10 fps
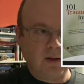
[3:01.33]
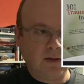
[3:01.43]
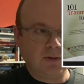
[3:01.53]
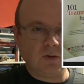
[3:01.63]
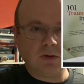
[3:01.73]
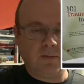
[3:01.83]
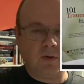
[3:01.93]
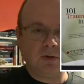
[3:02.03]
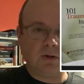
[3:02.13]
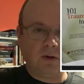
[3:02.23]
social
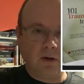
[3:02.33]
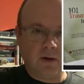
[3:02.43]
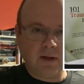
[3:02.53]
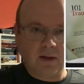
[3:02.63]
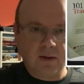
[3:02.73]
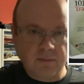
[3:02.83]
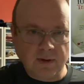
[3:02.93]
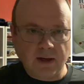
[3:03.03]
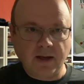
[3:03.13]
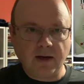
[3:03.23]
emotional learning
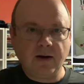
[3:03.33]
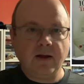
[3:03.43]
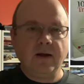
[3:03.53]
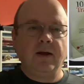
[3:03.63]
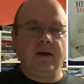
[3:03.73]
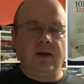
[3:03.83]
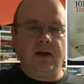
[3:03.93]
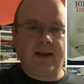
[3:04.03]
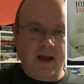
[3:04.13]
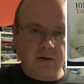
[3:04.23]
related,
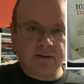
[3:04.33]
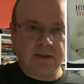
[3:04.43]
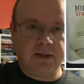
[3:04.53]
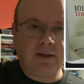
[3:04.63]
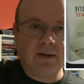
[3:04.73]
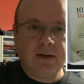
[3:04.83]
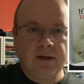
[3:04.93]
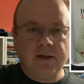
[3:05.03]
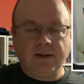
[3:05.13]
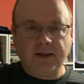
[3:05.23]
counseling,
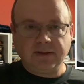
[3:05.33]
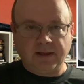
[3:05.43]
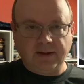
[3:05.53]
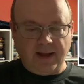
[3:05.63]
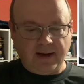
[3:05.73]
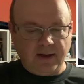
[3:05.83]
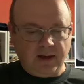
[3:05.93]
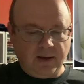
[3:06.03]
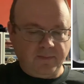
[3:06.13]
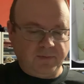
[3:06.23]
things like that.
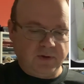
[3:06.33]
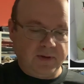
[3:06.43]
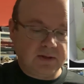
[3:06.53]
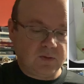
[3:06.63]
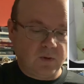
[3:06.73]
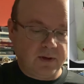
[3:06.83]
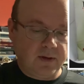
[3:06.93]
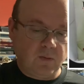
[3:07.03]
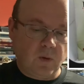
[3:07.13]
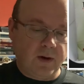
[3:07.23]
So this
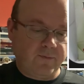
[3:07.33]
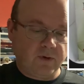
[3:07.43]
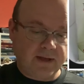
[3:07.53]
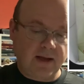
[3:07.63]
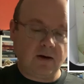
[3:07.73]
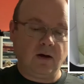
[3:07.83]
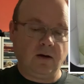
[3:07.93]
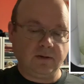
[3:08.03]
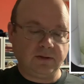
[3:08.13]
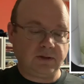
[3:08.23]
one went for
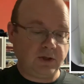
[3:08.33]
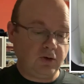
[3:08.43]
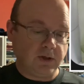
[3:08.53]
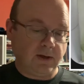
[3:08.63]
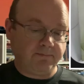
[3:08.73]
$10 to Utah.